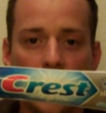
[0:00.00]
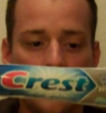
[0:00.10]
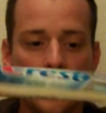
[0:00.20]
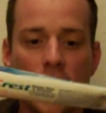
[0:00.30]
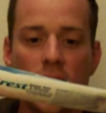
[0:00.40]

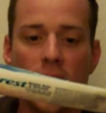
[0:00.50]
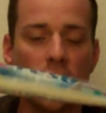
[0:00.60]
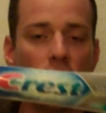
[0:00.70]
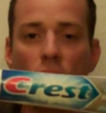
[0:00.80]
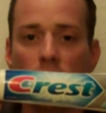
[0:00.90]
If not, I
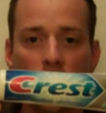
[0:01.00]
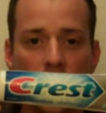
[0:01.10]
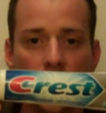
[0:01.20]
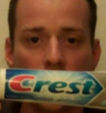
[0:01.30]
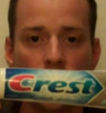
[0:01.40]
don't know what
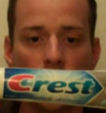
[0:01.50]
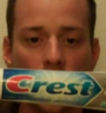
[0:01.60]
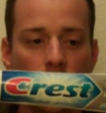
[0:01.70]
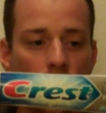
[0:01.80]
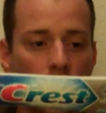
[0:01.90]
planet you're
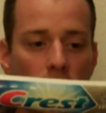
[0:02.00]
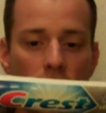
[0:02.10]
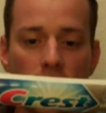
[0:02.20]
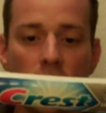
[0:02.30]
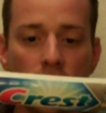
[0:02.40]
from or you're
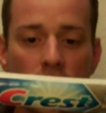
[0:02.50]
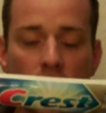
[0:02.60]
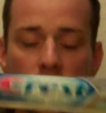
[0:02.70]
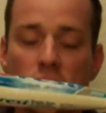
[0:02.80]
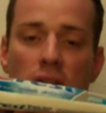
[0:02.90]
in another
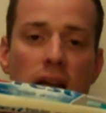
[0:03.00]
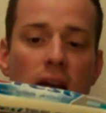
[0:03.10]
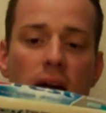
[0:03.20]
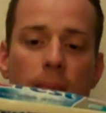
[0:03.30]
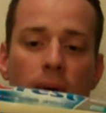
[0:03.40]
country,
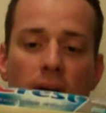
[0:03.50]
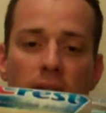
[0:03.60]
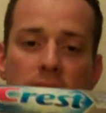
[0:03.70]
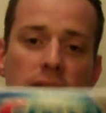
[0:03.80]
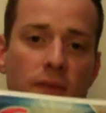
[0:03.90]

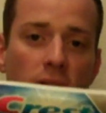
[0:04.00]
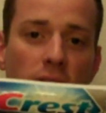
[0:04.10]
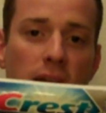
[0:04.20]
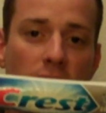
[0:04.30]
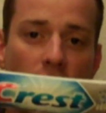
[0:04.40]
but it's a
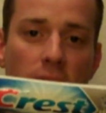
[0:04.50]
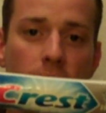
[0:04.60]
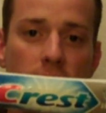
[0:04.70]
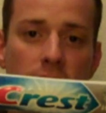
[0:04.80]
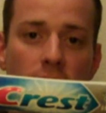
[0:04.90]
very
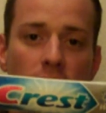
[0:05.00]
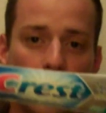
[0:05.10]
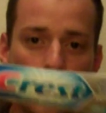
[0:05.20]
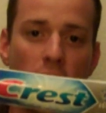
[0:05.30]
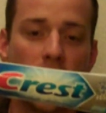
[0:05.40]
common
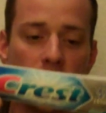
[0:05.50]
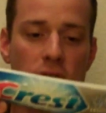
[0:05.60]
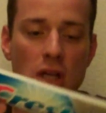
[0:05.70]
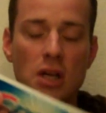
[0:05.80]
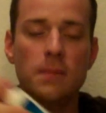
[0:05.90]
brand of
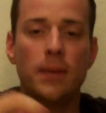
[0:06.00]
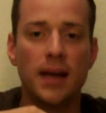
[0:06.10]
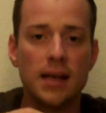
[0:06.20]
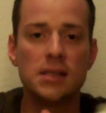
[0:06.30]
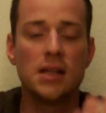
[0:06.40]

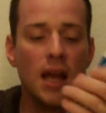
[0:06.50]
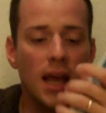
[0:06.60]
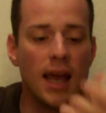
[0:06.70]
toothpaste.